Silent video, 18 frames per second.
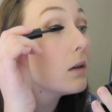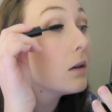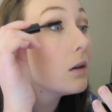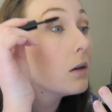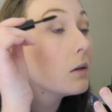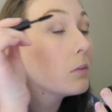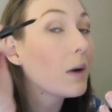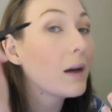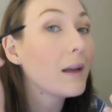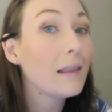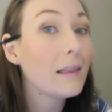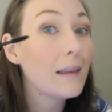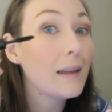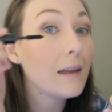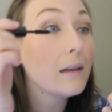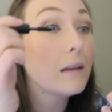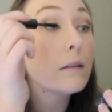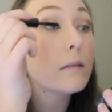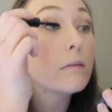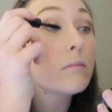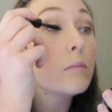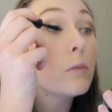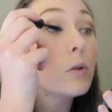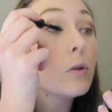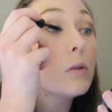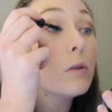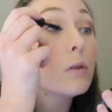on my lid
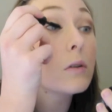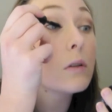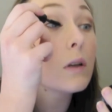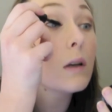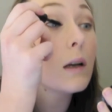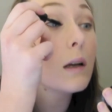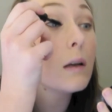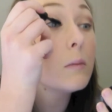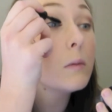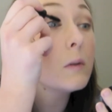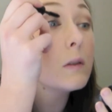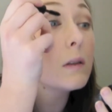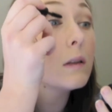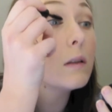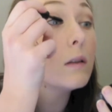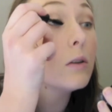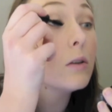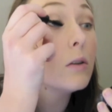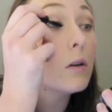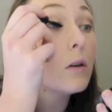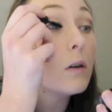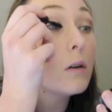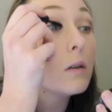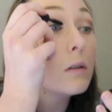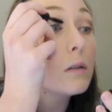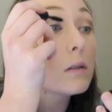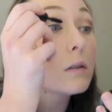more times than
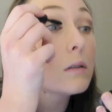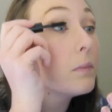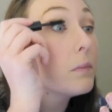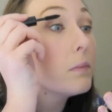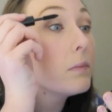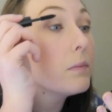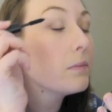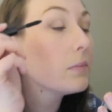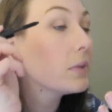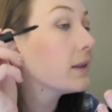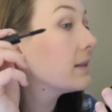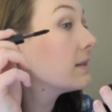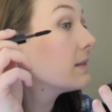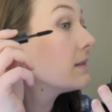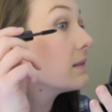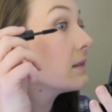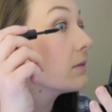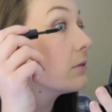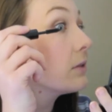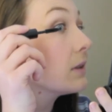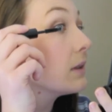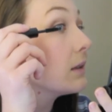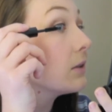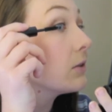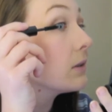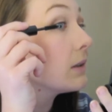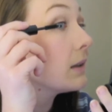not. But this is a
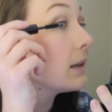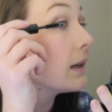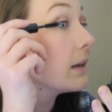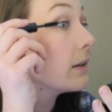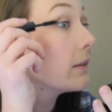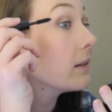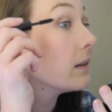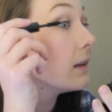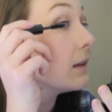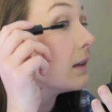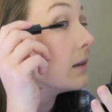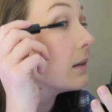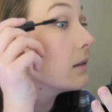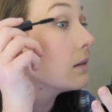really good lengthening